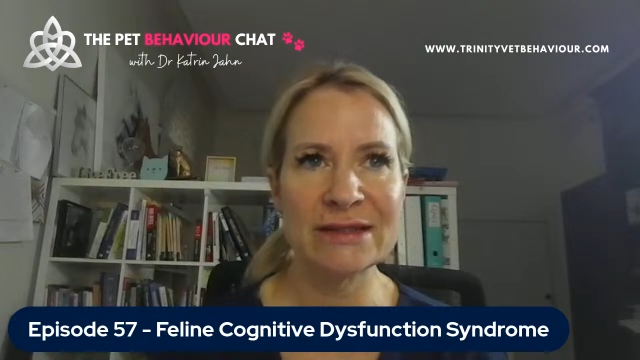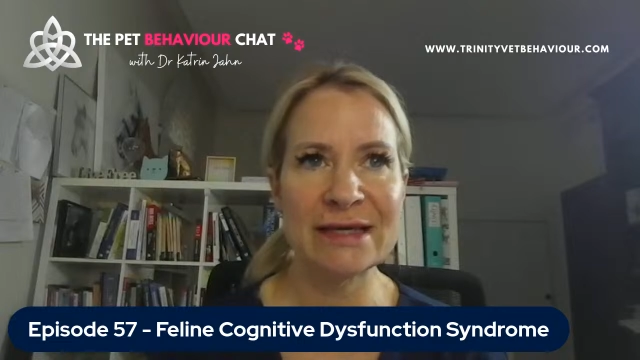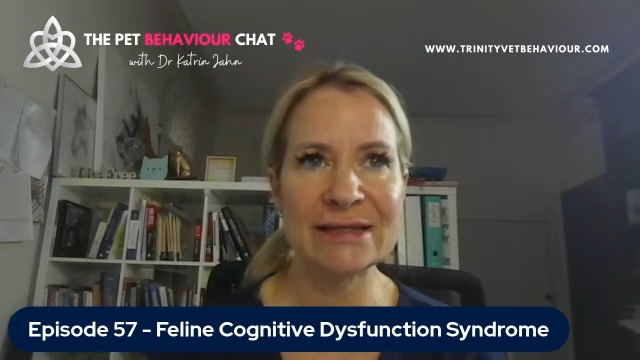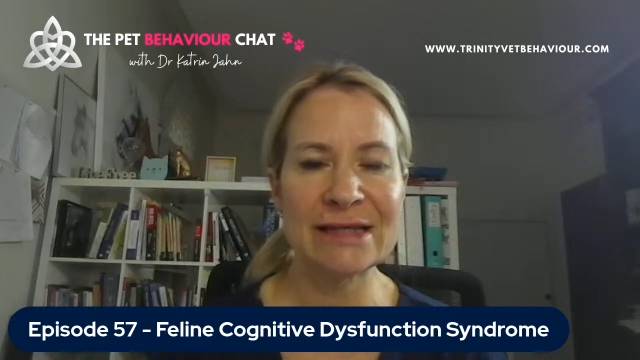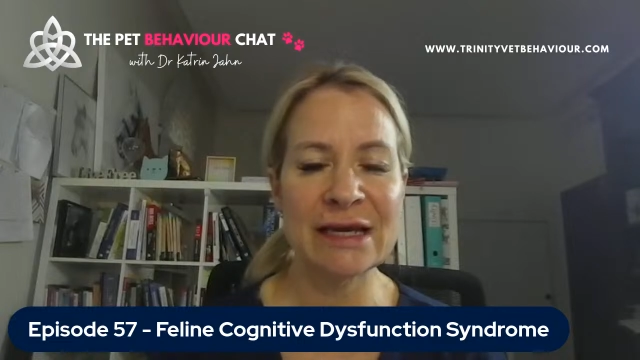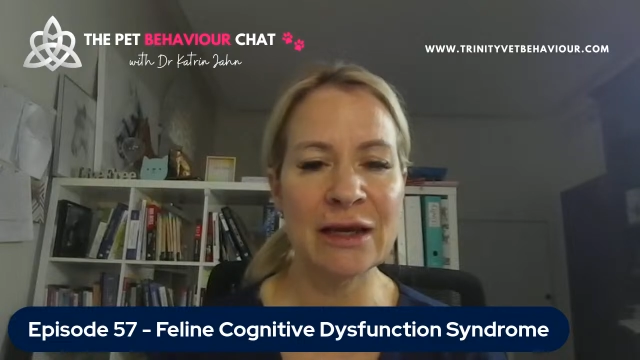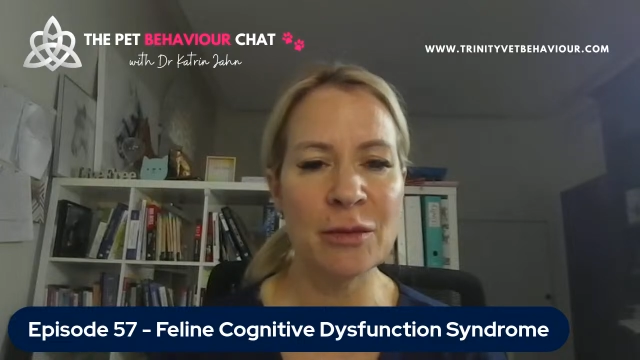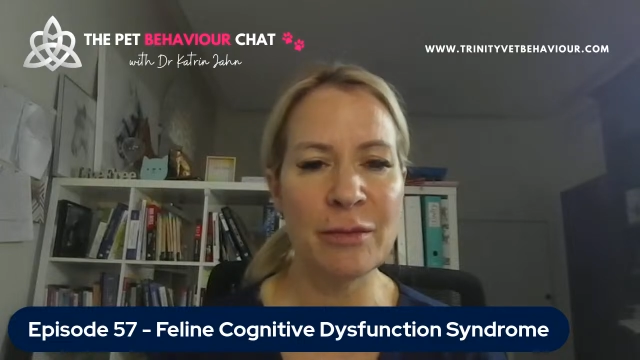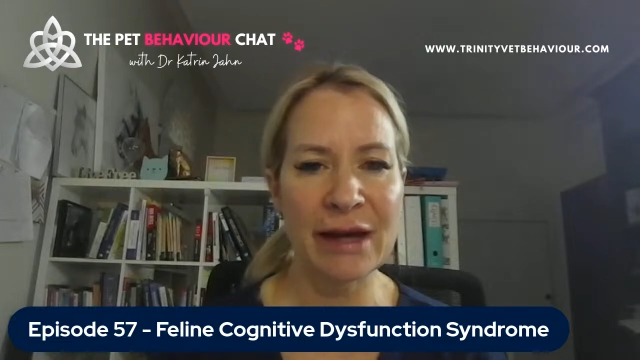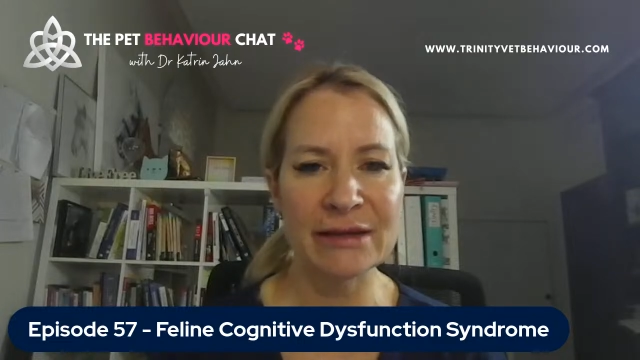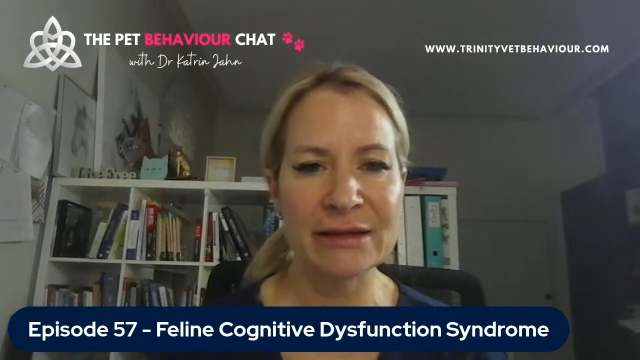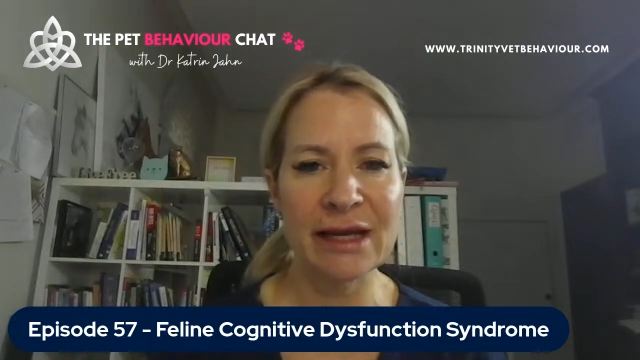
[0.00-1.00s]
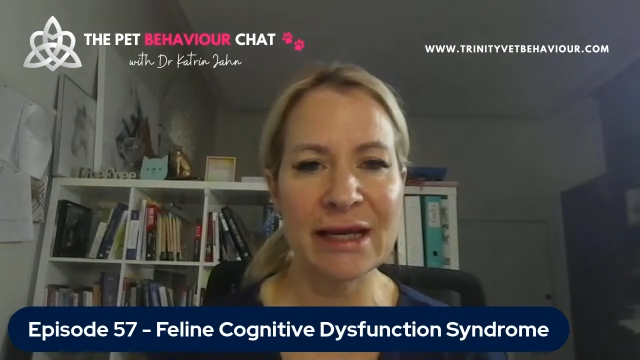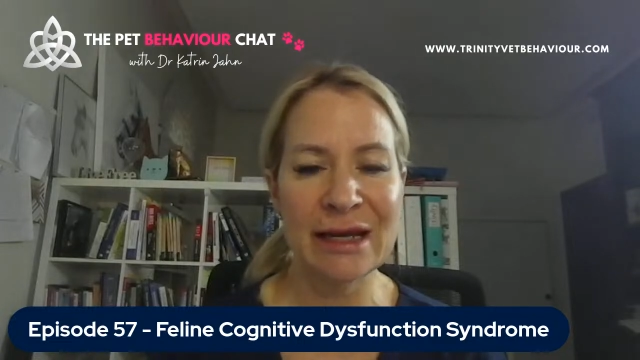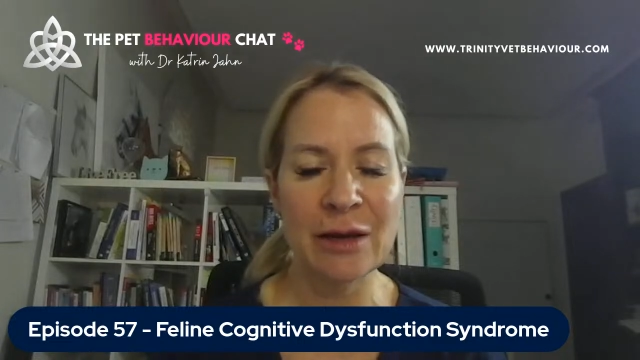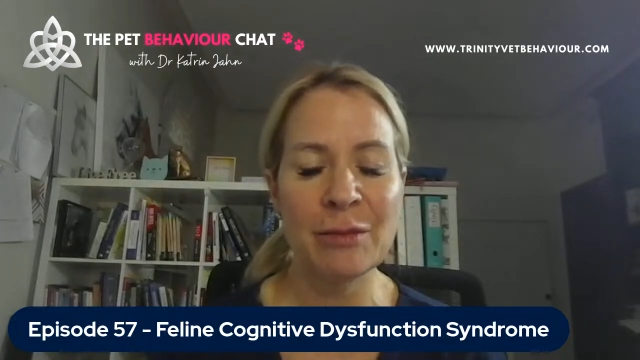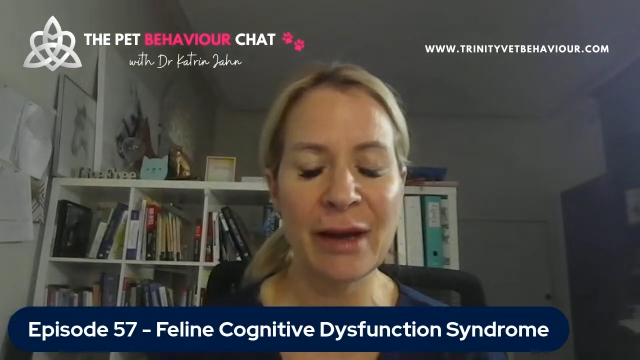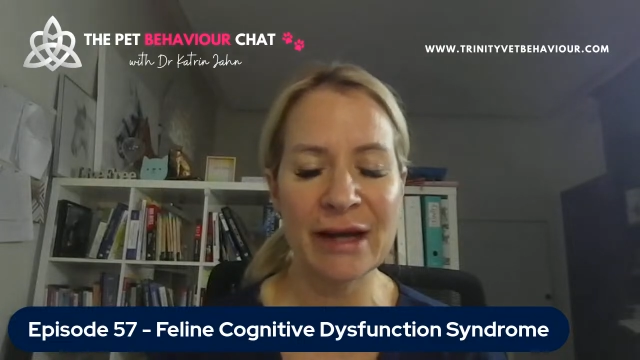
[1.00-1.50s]
it's
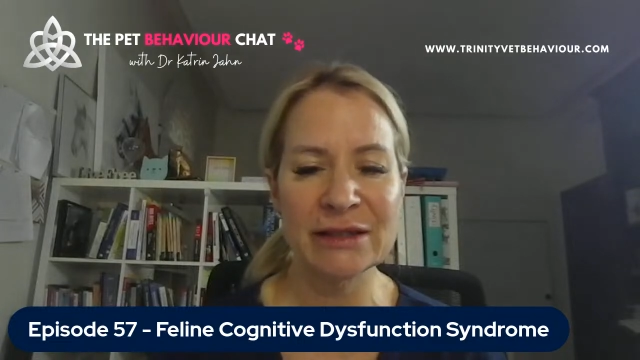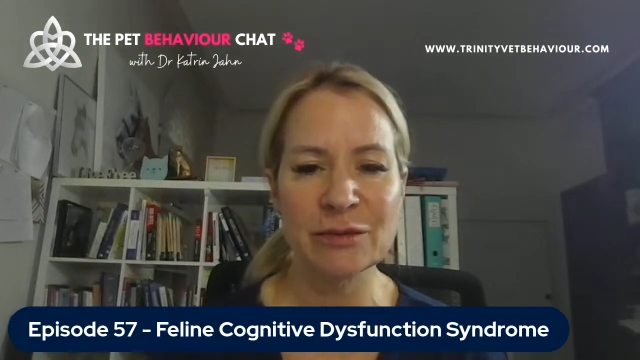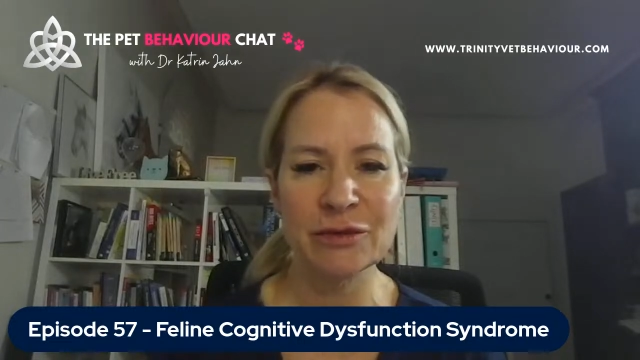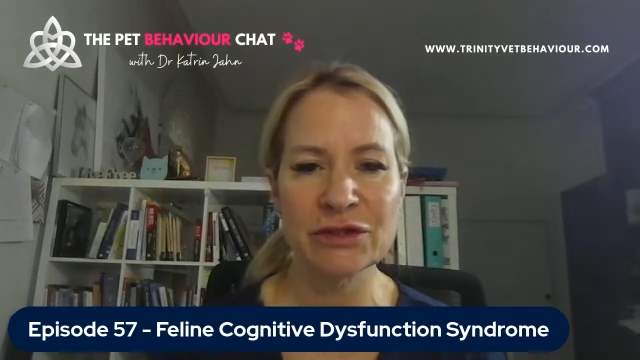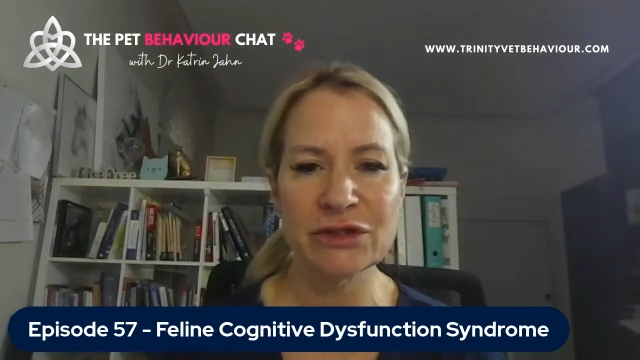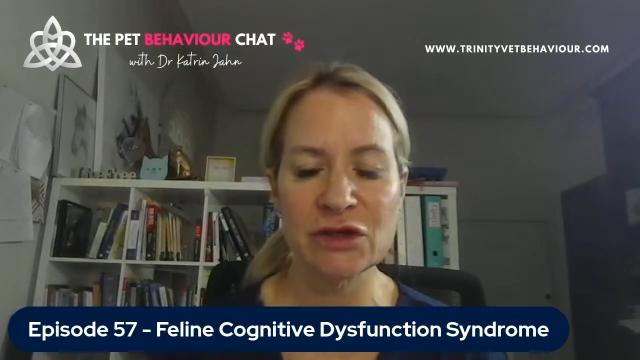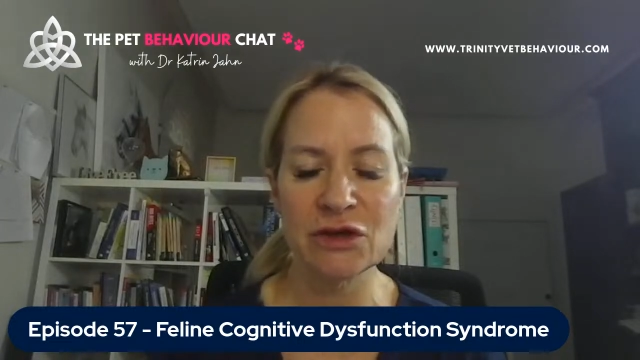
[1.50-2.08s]
incompatible to